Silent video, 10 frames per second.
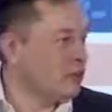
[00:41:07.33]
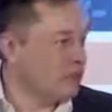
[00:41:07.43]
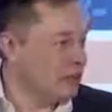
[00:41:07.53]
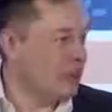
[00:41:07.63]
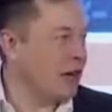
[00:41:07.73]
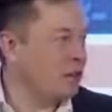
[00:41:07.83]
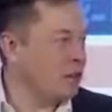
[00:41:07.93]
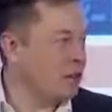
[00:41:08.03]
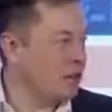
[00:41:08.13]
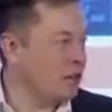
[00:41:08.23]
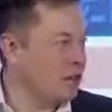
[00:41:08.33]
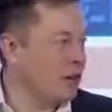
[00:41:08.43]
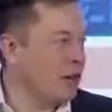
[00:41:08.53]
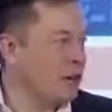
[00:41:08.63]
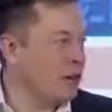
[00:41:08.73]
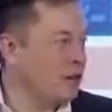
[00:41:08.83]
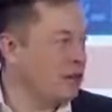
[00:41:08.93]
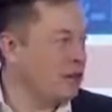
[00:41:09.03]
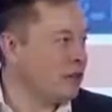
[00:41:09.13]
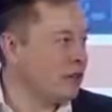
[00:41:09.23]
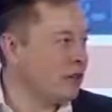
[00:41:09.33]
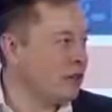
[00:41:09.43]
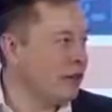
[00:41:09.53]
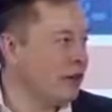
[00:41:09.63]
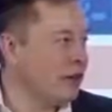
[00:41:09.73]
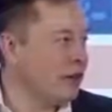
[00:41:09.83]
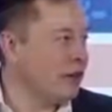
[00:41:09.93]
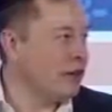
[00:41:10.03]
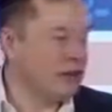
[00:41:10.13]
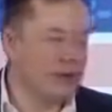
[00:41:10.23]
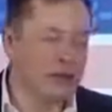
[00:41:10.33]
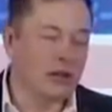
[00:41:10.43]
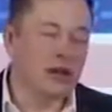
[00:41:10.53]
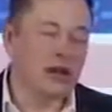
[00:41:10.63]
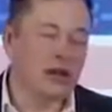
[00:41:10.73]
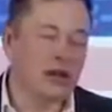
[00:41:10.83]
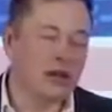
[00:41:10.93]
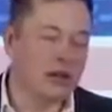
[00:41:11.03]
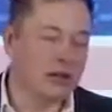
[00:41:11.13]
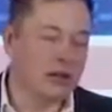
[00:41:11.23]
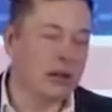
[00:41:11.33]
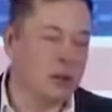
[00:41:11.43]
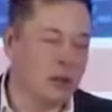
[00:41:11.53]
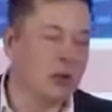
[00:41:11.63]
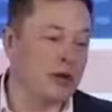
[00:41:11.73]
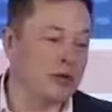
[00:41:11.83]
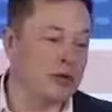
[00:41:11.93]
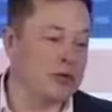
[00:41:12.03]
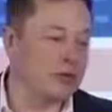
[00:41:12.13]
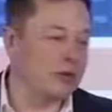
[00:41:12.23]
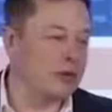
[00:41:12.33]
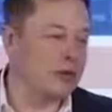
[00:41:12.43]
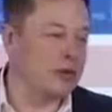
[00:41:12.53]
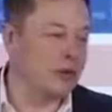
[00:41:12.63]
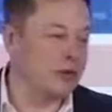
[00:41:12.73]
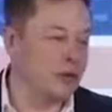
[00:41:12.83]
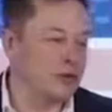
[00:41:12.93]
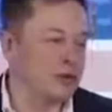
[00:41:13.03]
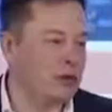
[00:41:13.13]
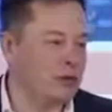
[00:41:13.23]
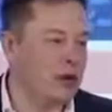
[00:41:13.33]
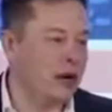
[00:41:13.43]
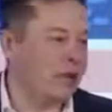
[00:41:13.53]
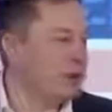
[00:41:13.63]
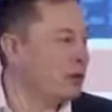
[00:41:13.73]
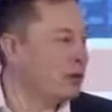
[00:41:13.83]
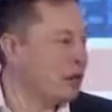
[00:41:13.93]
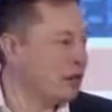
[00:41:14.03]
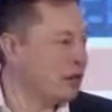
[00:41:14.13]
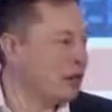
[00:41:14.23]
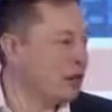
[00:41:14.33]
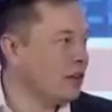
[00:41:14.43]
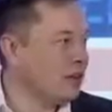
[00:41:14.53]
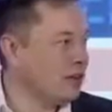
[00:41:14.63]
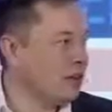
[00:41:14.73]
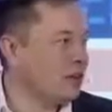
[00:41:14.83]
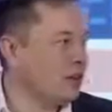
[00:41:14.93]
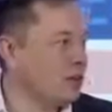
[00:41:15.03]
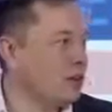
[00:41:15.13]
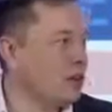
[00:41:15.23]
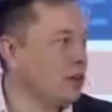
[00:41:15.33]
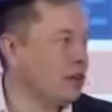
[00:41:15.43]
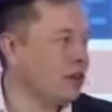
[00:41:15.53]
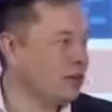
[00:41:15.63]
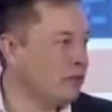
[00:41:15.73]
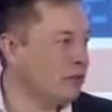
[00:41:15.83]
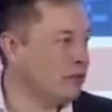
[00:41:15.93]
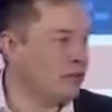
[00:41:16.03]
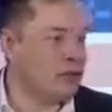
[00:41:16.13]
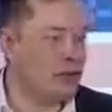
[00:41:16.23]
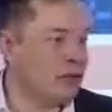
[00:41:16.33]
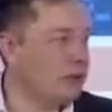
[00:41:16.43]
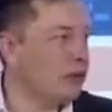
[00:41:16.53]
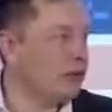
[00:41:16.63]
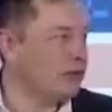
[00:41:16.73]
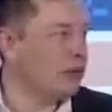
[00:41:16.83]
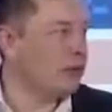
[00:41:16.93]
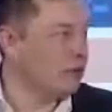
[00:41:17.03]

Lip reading: still captures the benefit, and because it would be possible to sell the Powerwall for quite a bit more than what we distribute it for.